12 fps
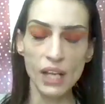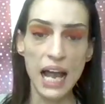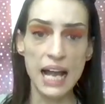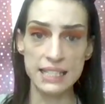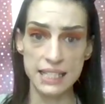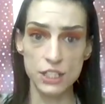
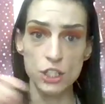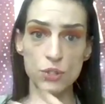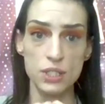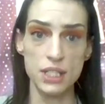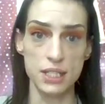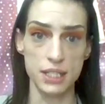I did
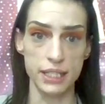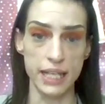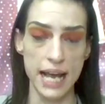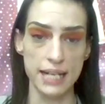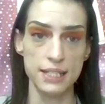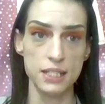use this
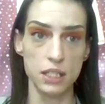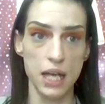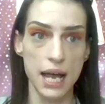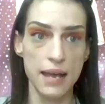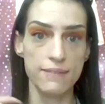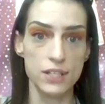last
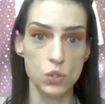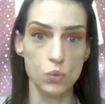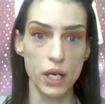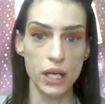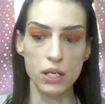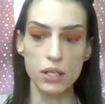live as
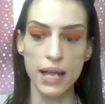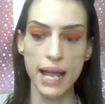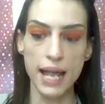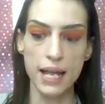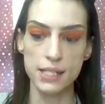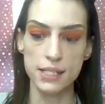well,
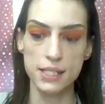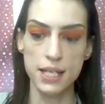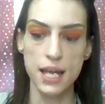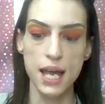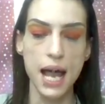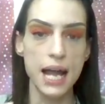and
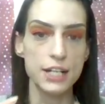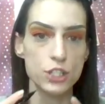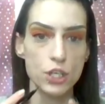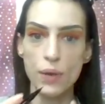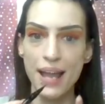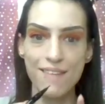I
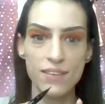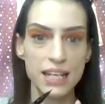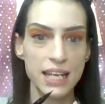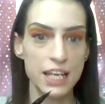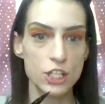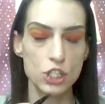don't have
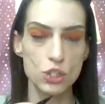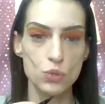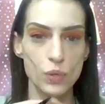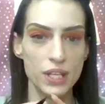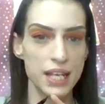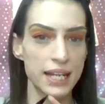any
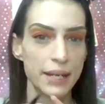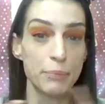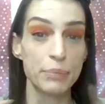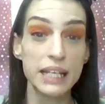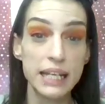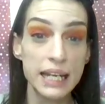issues with any
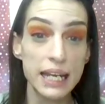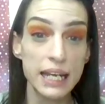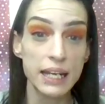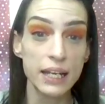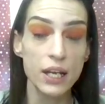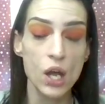
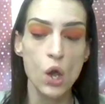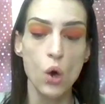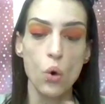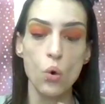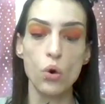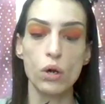bleeding
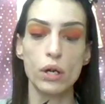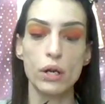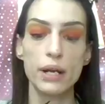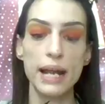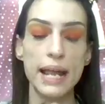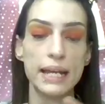
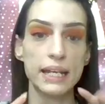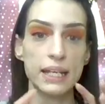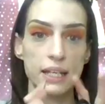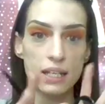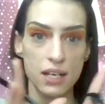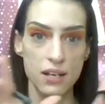or
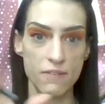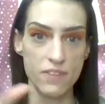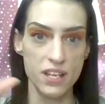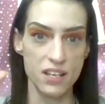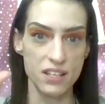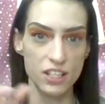any of
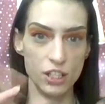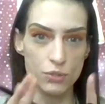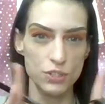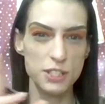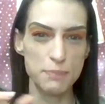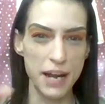the,
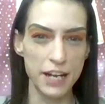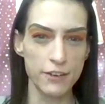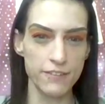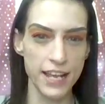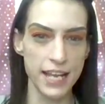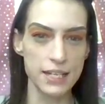
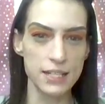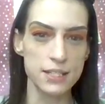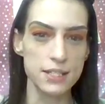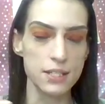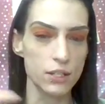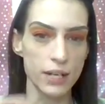spider
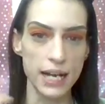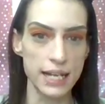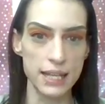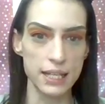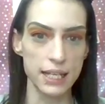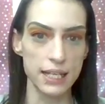veins or
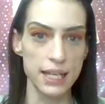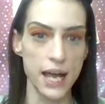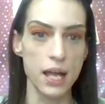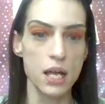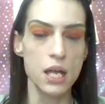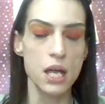anything like that.